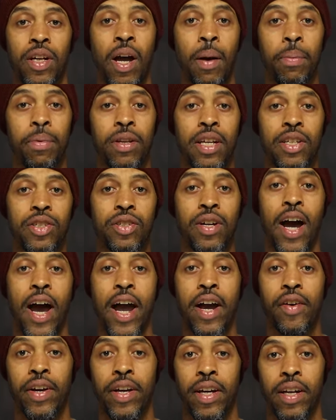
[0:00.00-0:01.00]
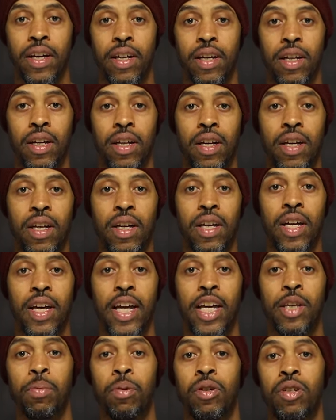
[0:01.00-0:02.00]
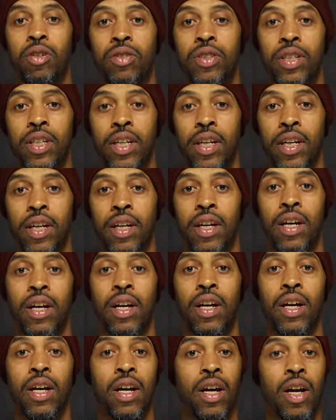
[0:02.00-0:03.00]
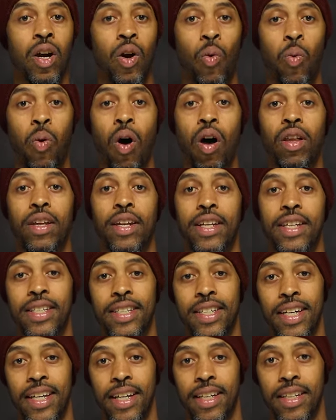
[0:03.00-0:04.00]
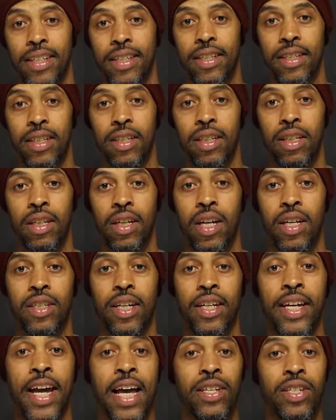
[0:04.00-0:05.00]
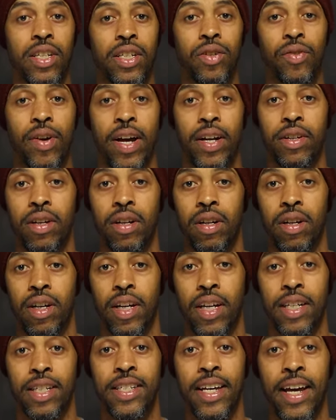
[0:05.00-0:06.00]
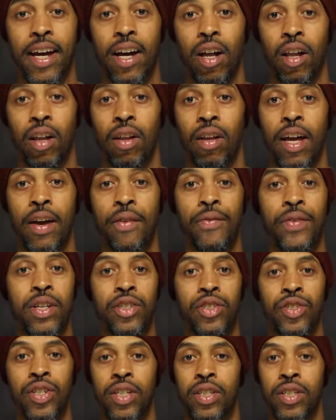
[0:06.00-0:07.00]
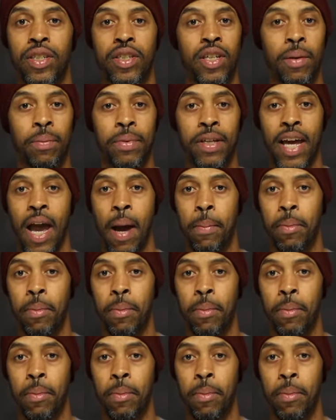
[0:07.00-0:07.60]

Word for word: the company that you're hiring is producing quality scenes because a casting director can tell if it's just something